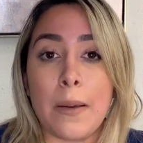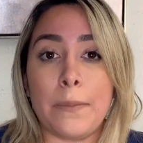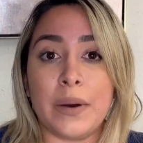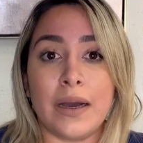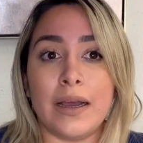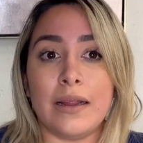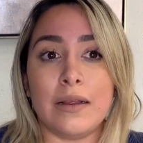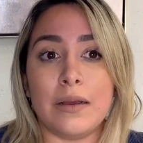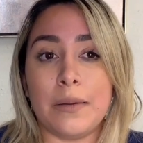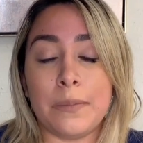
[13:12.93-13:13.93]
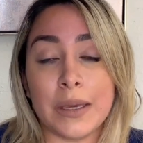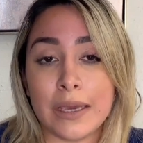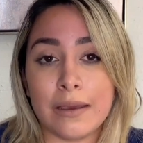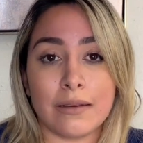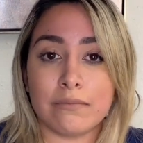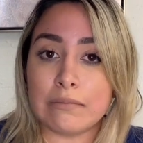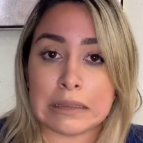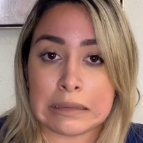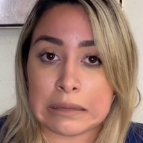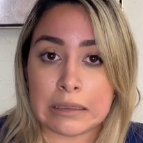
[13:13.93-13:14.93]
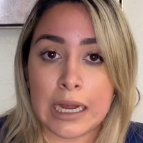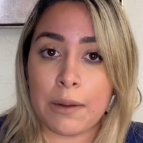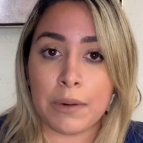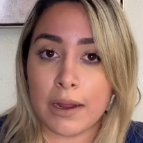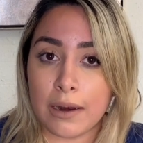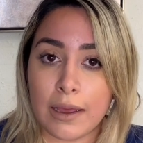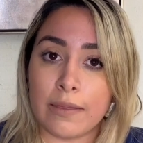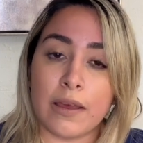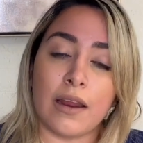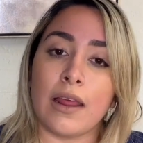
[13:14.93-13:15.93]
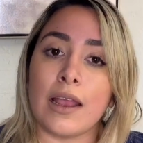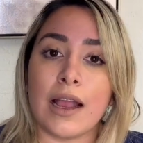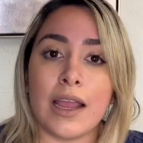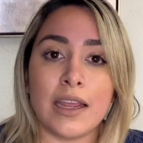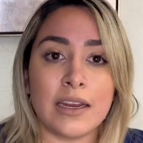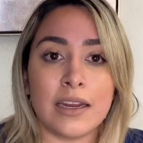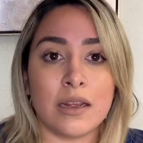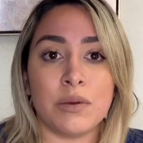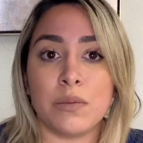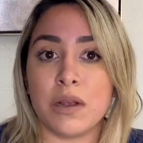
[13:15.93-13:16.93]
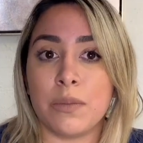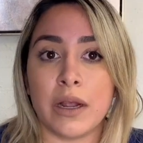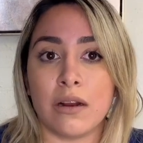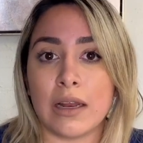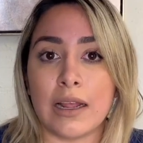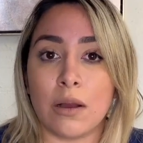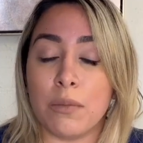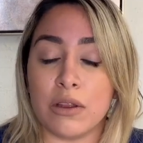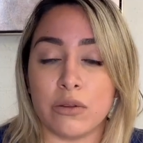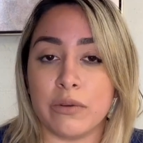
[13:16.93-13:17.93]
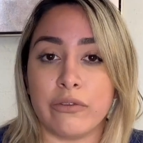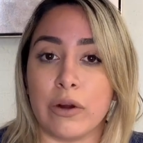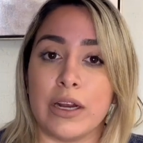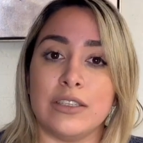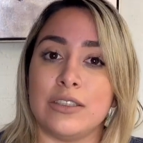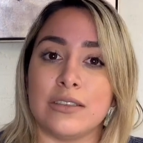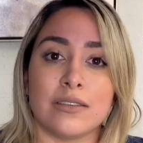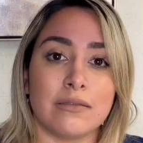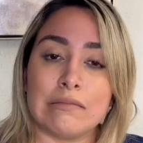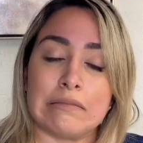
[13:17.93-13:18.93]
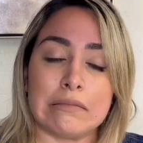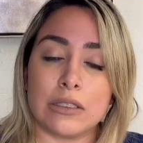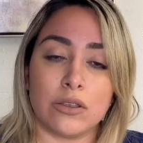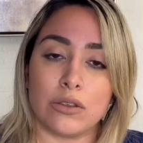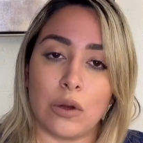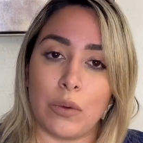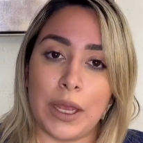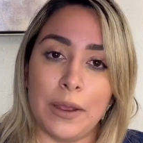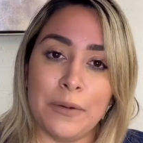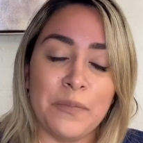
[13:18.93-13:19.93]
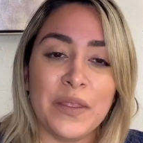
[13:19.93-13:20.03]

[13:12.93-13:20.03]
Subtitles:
But me, I'm not like that. Like, I need to be prepared like a month before. It's just, there's no way.